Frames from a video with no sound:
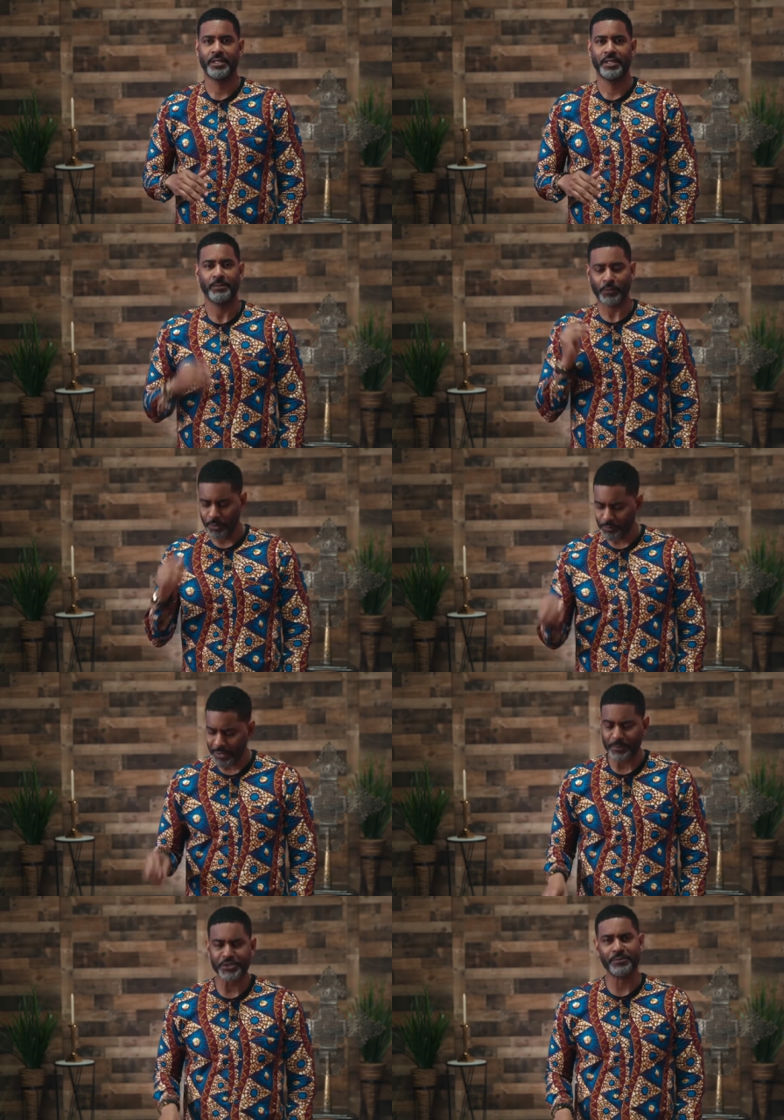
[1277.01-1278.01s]
But what
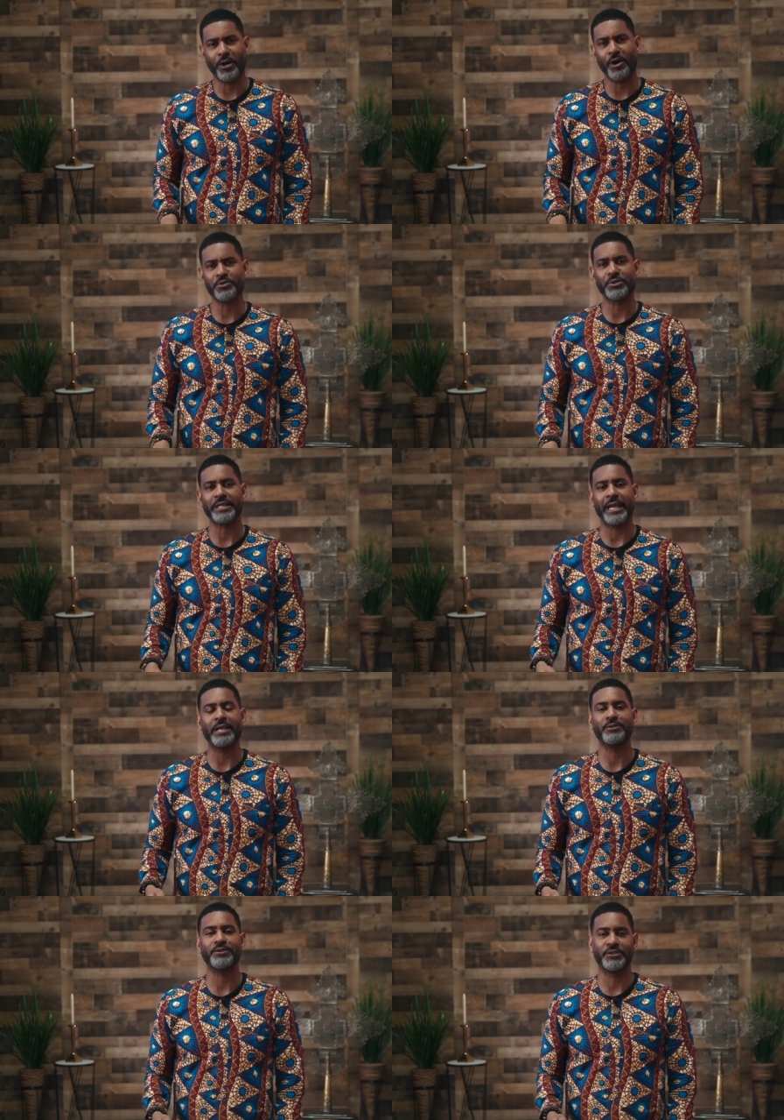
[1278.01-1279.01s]
Robert Smalls was
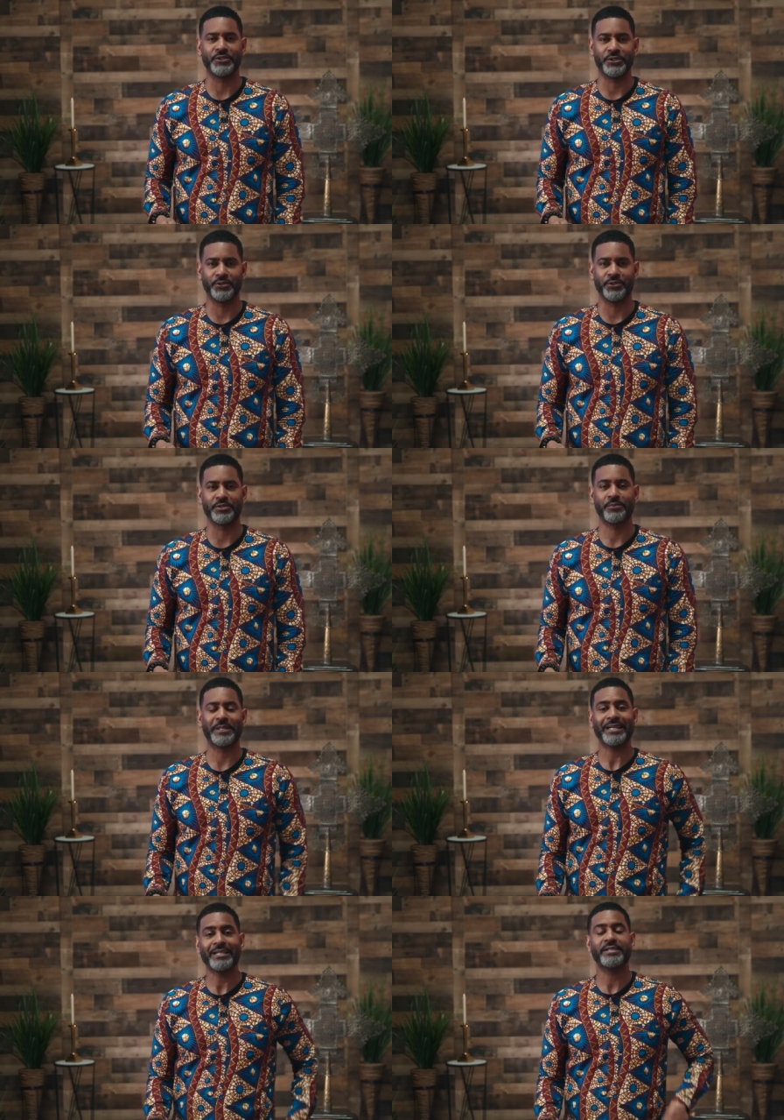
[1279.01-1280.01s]
able to do is
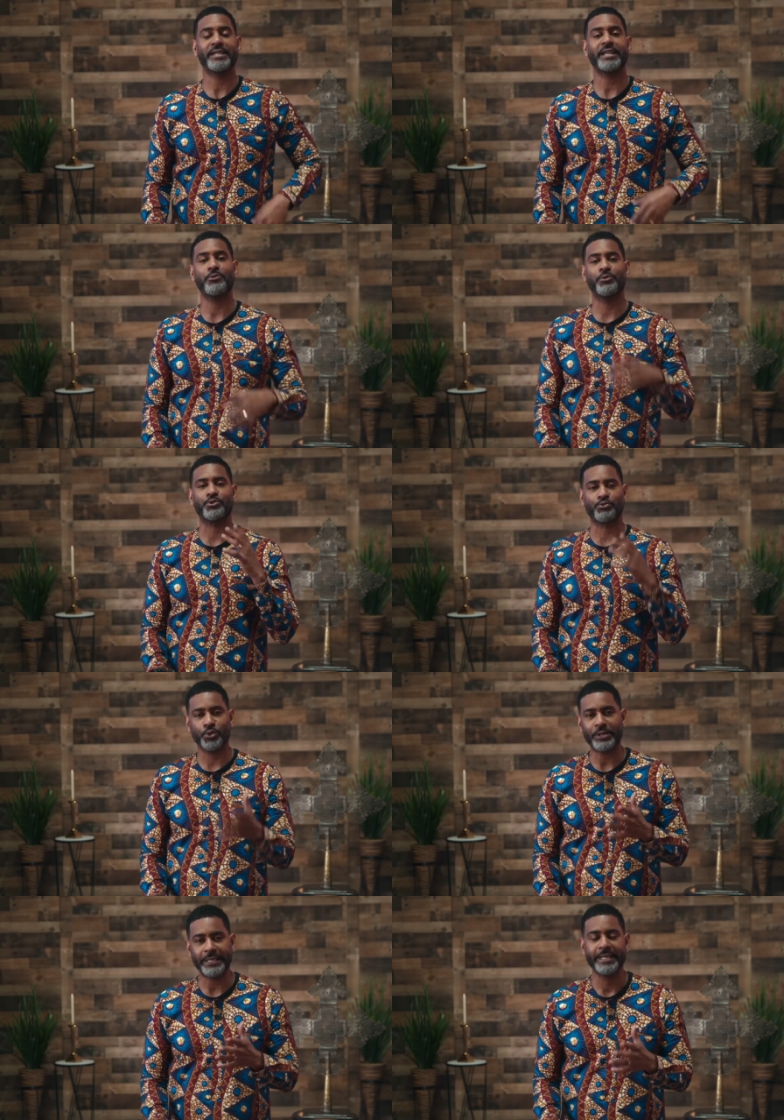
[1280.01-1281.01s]
because he was
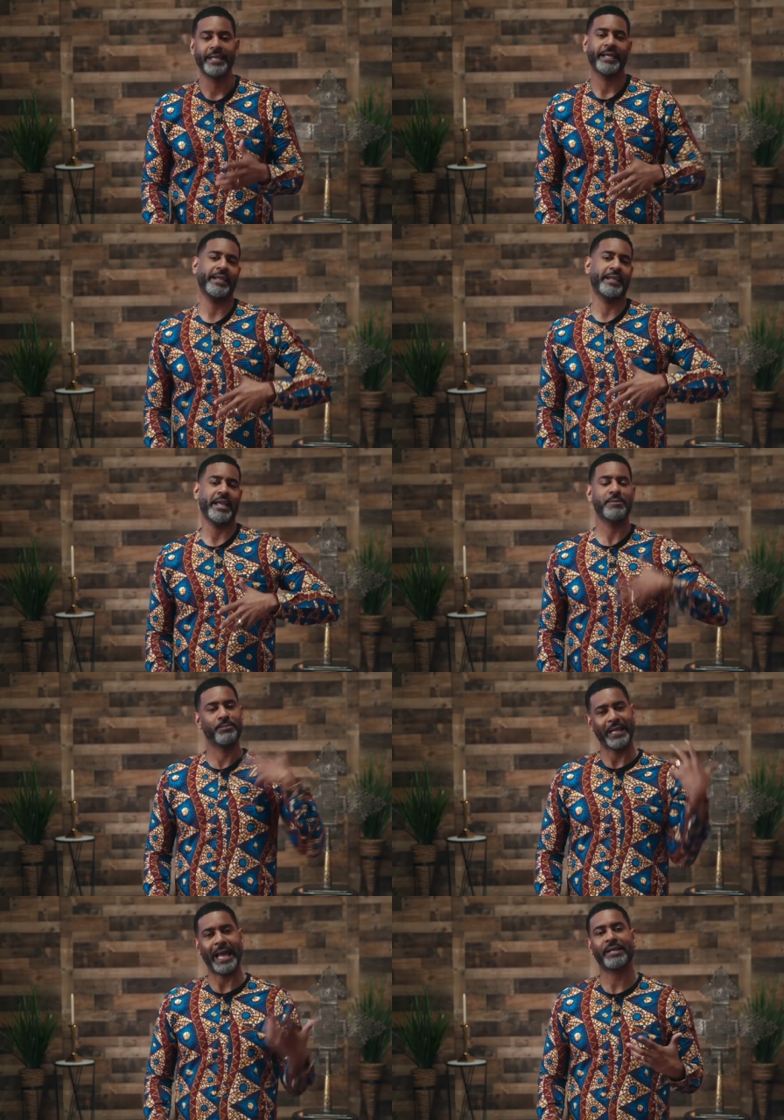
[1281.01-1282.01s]
rooted in a
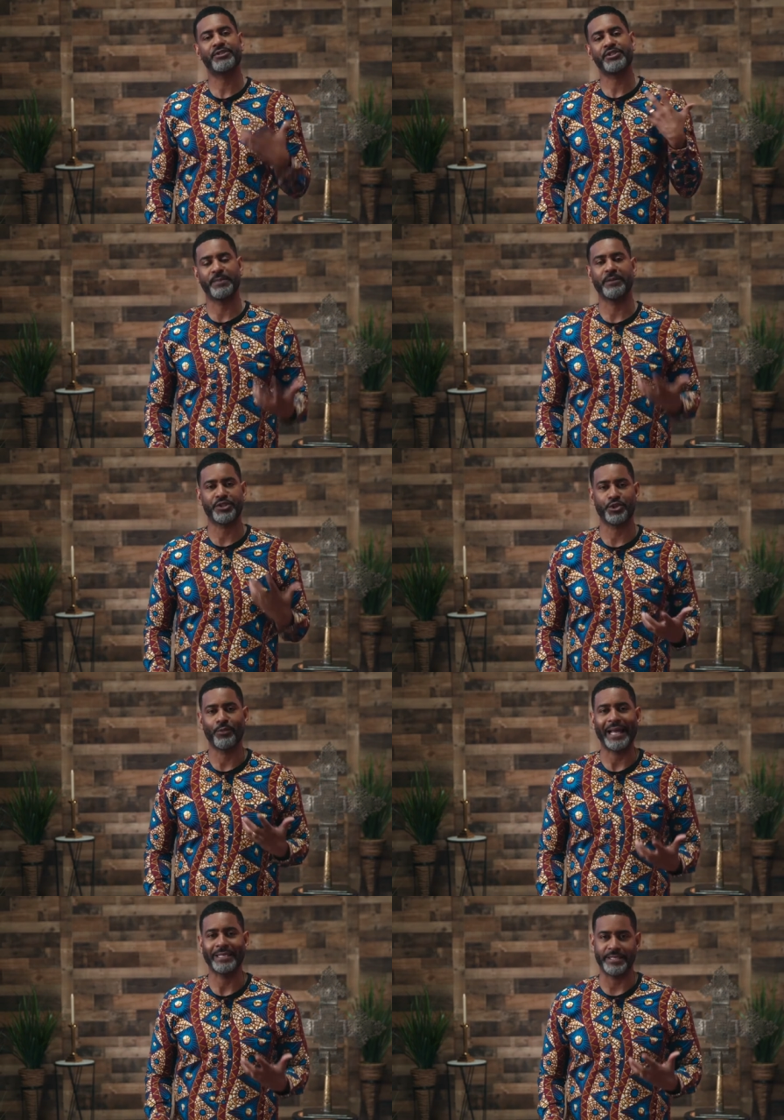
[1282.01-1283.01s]
black
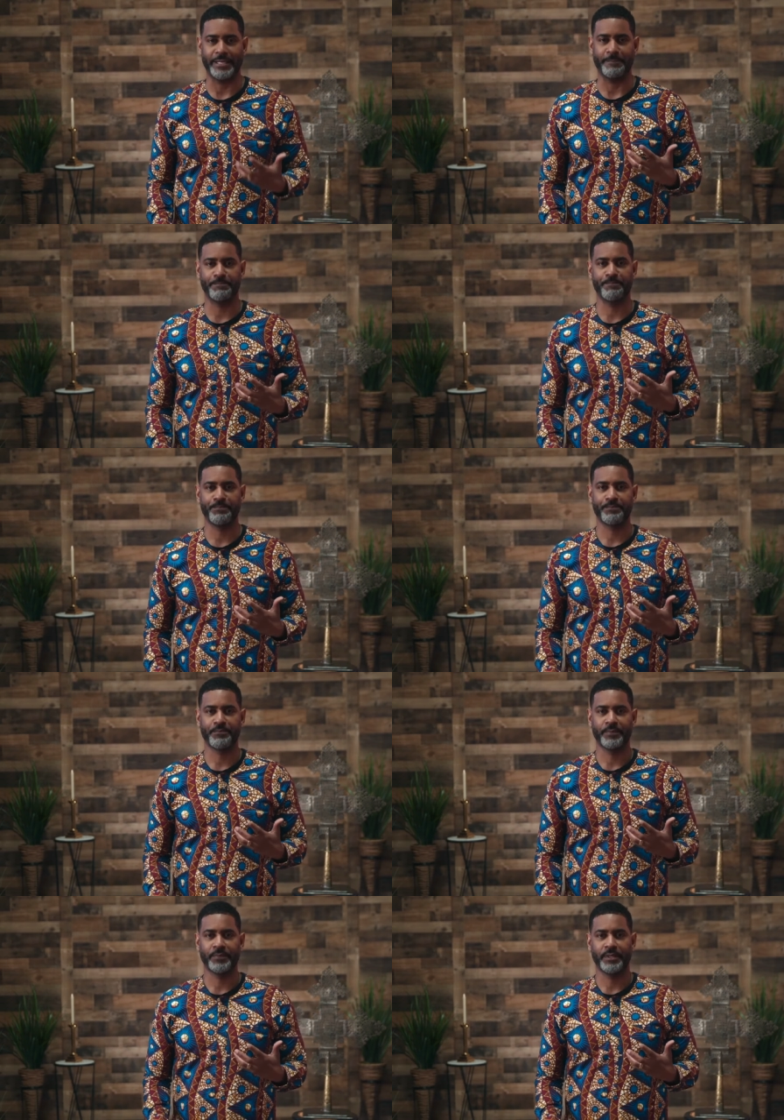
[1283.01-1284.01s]
spirituality.
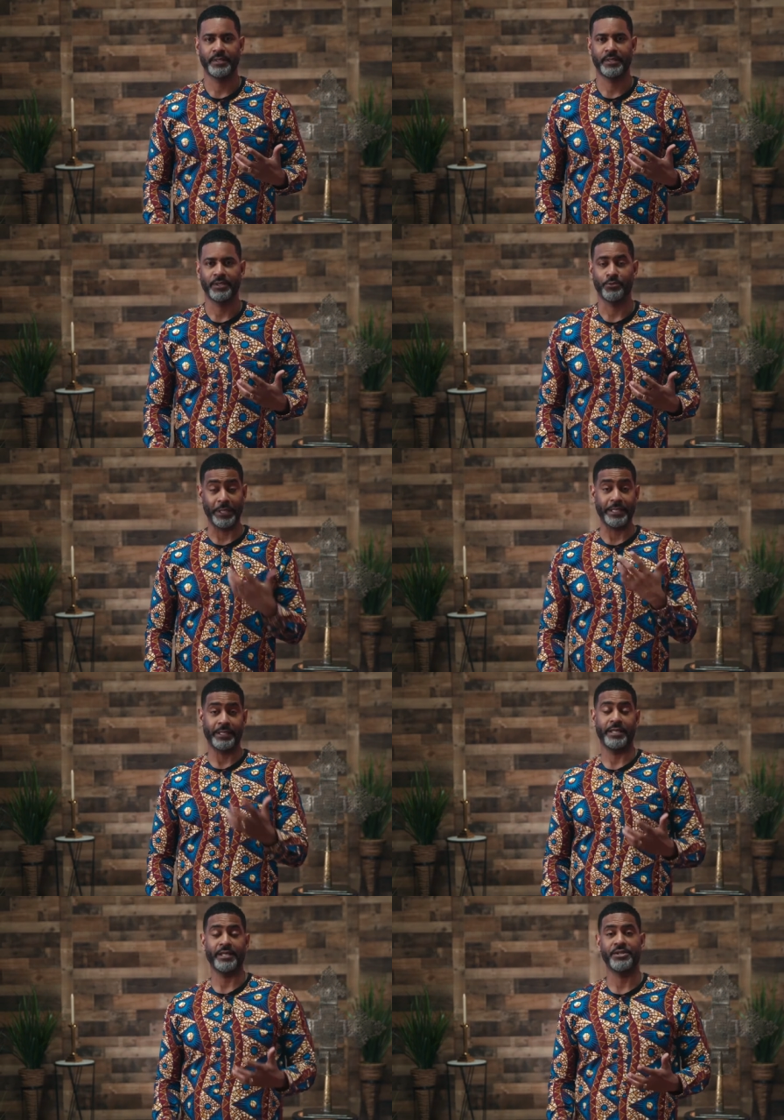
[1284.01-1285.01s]
Reading
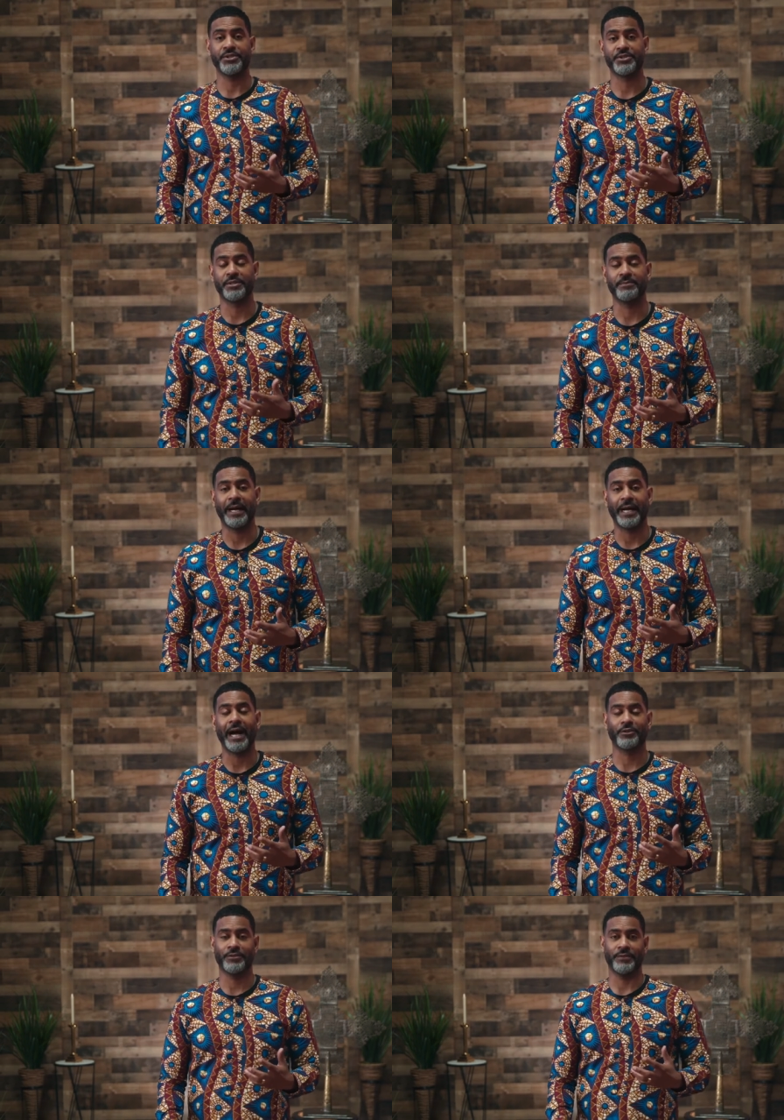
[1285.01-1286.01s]
his
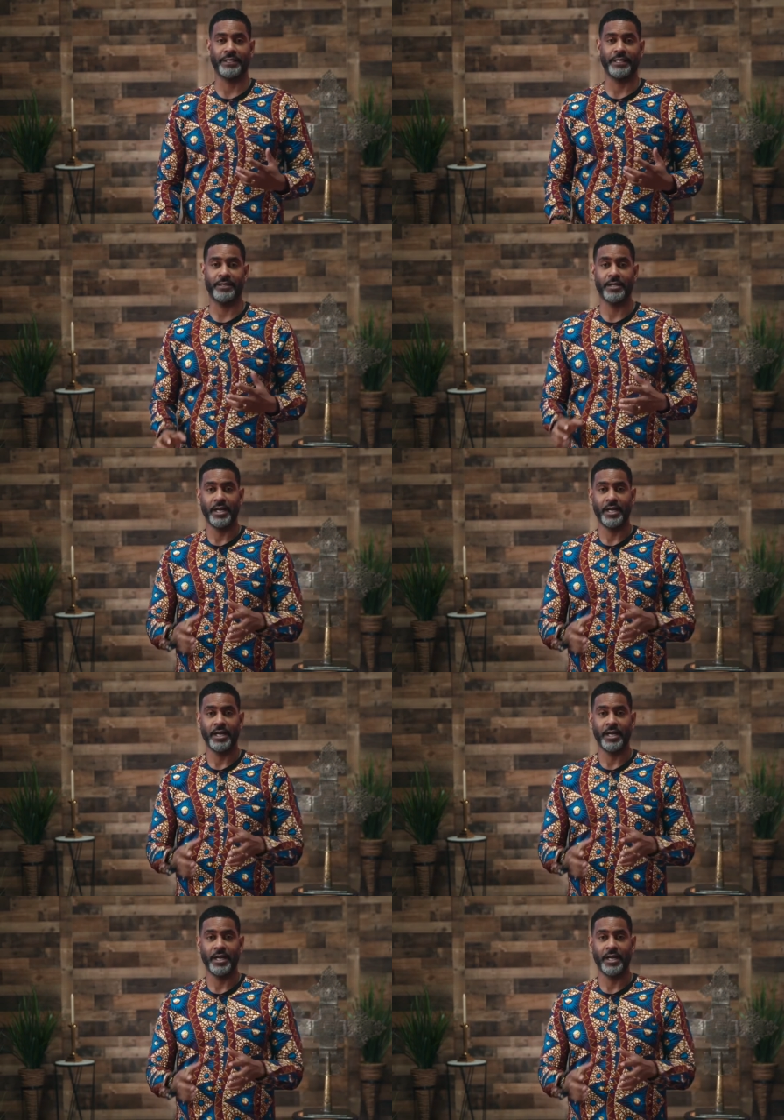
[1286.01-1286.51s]
biography and